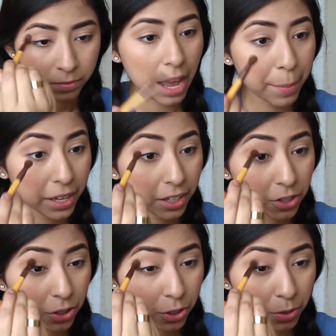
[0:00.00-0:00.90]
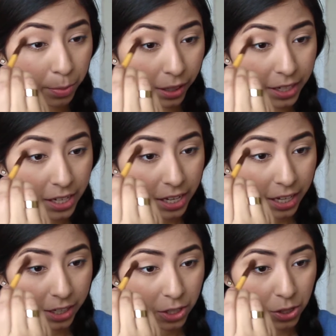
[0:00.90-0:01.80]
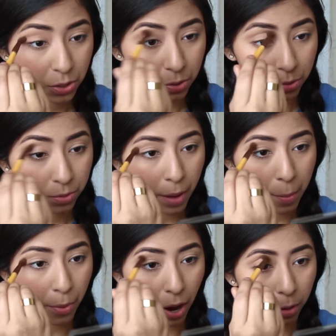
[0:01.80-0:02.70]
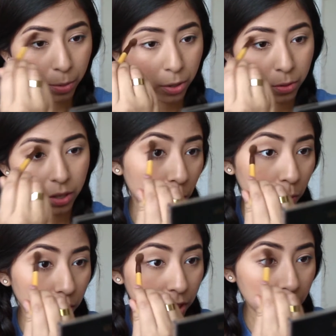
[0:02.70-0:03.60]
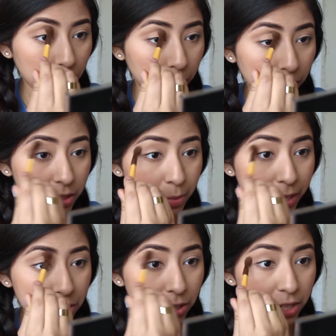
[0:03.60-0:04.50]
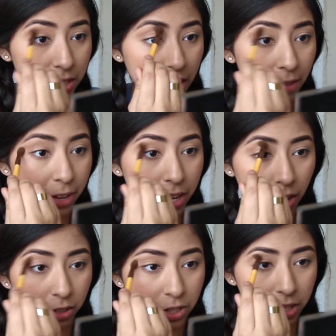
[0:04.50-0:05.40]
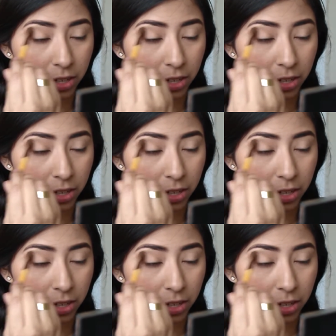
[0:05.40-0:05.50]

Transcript: I'm making sure to blend it into my brow bone really well to make sure it doesn't have any harsh